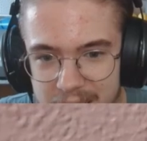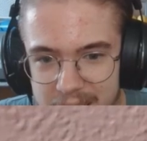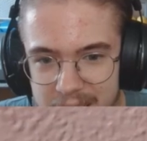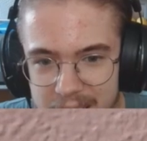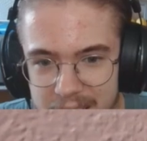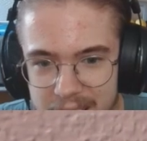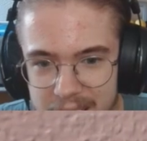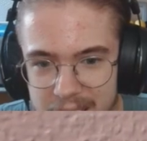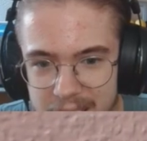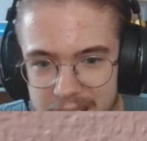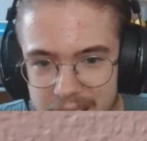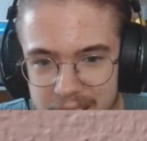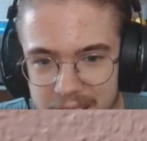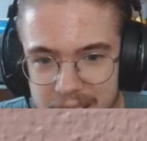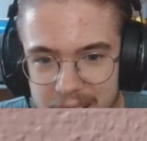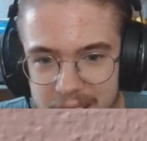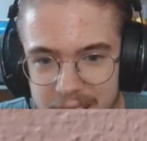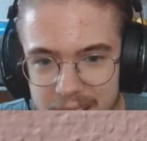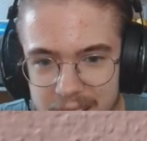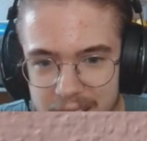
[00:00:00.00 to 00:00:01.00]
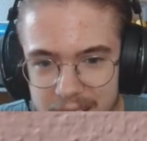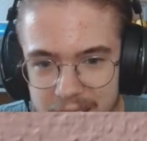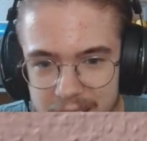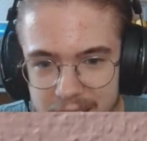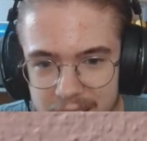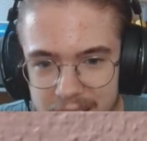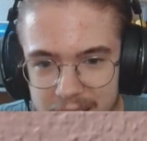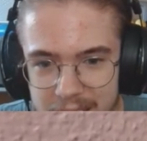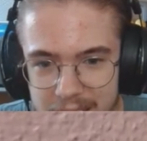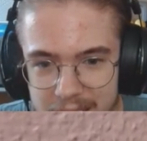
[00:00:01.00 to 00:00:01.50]

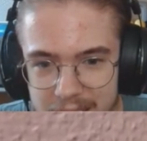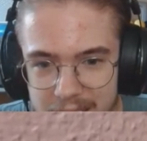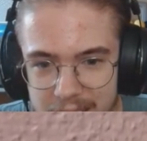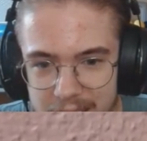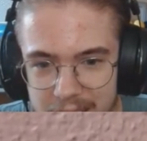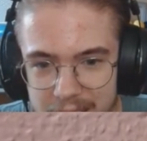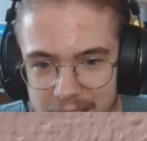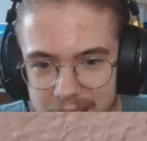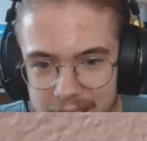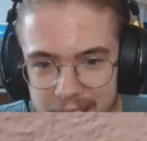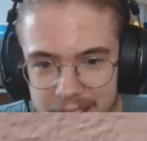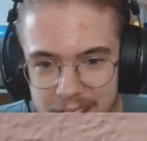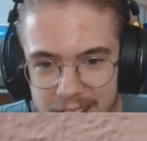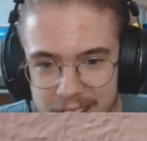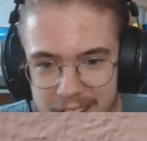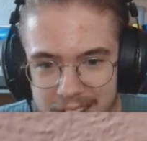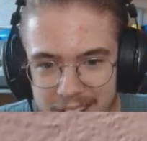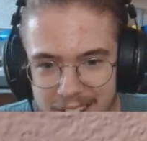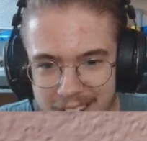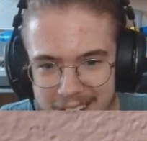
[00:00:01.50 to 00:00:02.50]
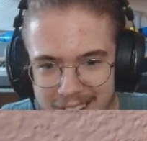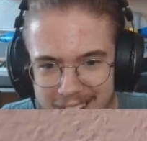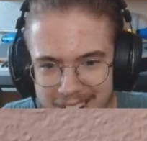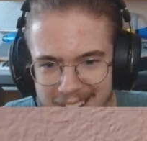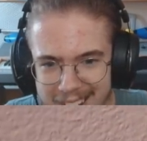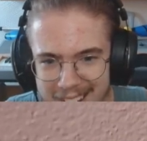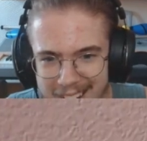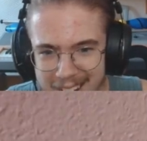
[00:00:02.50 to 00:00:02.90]
[no speech]